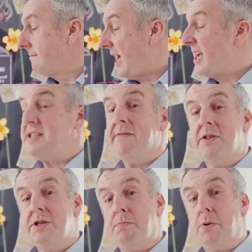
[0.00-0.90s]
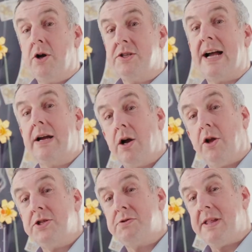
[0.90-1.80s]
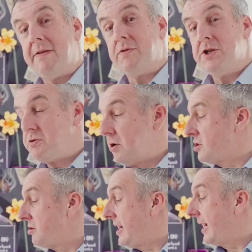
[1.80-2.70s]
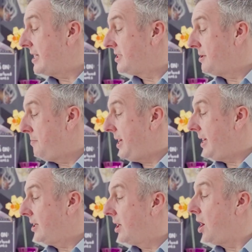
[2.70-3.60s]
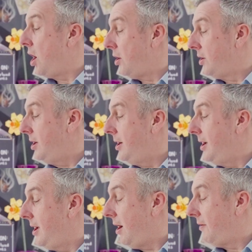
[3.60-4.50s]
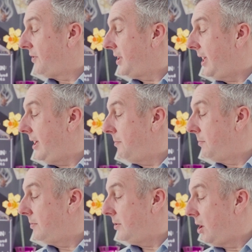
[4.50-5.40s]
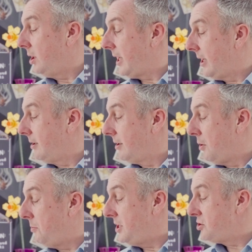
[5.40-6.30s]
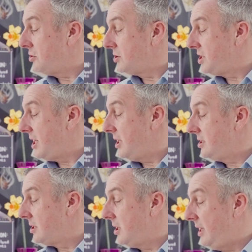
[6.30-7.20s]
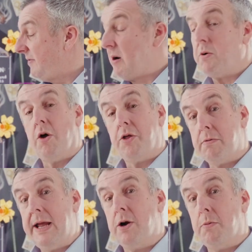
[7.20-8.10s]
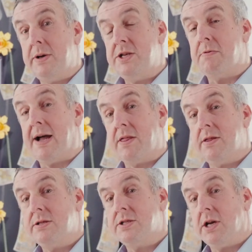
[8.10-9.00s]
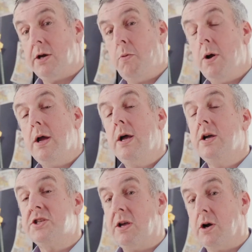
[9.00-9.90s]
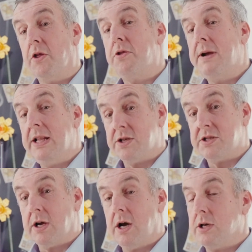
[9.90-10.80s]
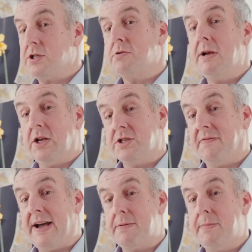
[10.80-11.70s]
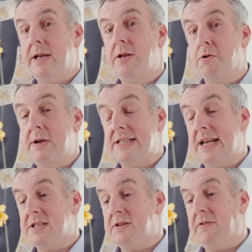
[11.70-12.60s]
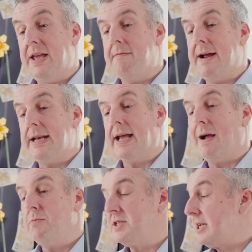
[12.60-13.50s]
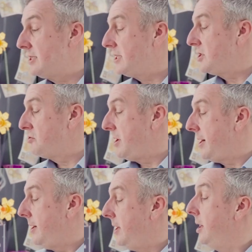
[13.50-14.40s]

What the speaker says: As ever, there's pros and cons with every structure, and I guess the main con of the holding company structure is that you've now got three companies rather than two. So you've got three lots of costs, three lots of admin, three sets of year-end accounts, etc.